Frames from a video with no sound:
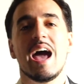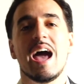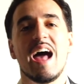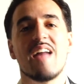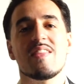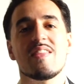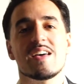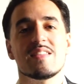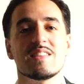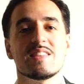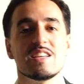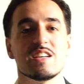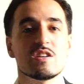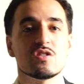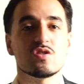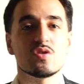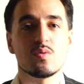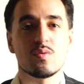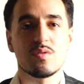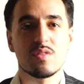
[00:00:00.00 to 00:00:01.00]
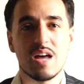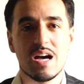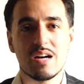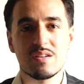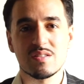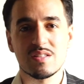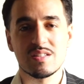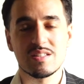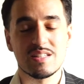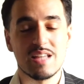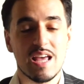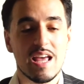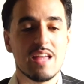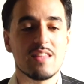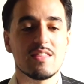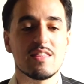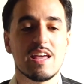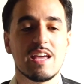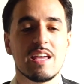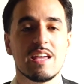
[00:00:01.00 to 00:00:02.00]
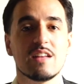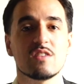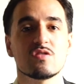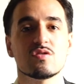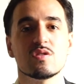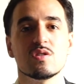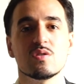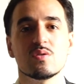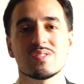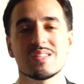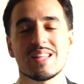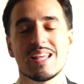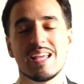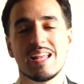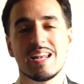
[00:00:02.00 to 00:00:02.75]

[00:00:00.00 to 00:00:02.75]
And then the year 2000, they introduced the